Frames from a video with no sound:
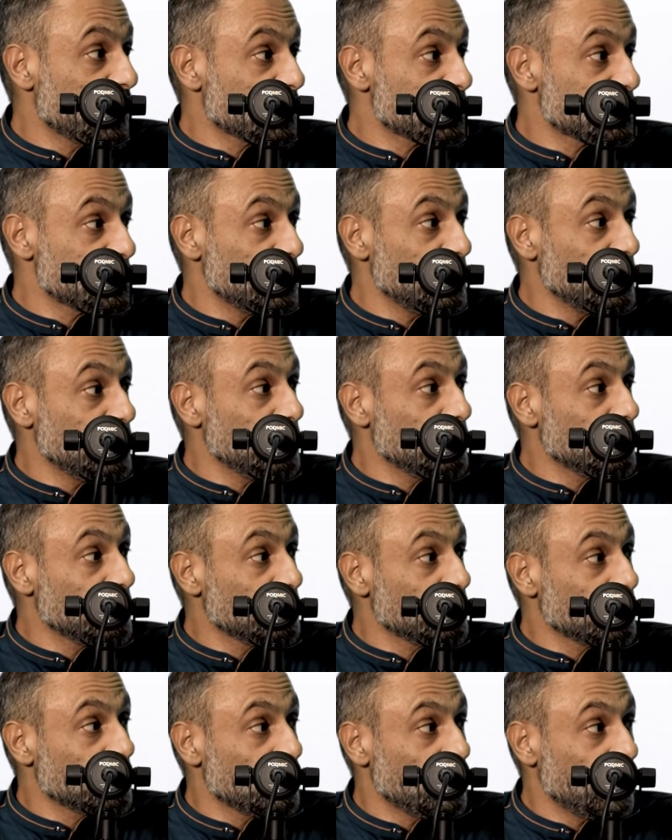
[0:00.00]

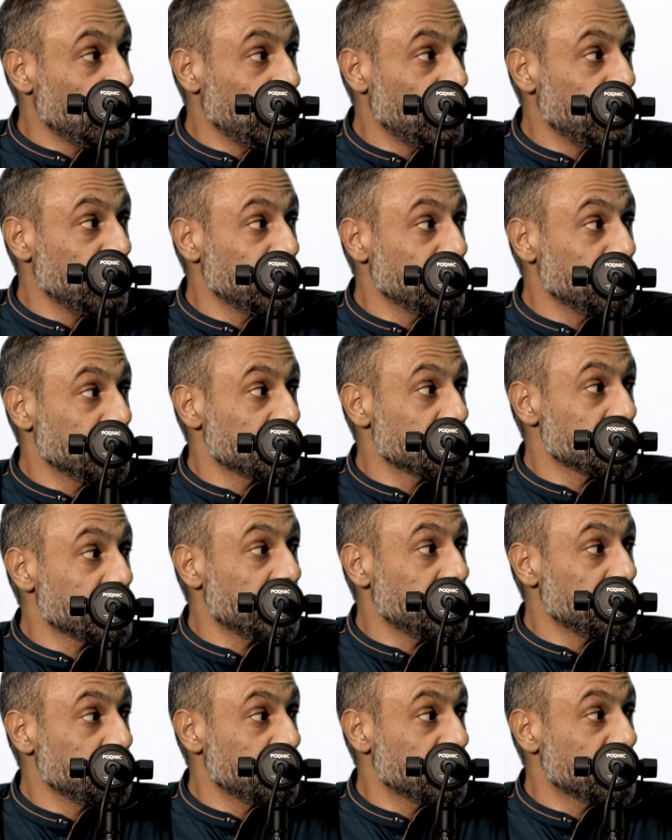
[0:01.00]
vaccine and a
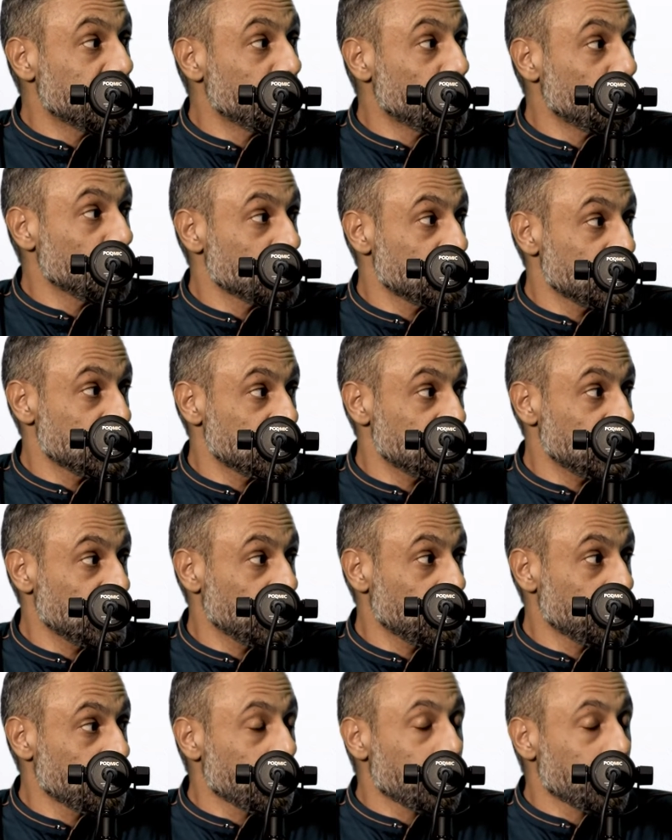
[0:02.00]
child become autistic.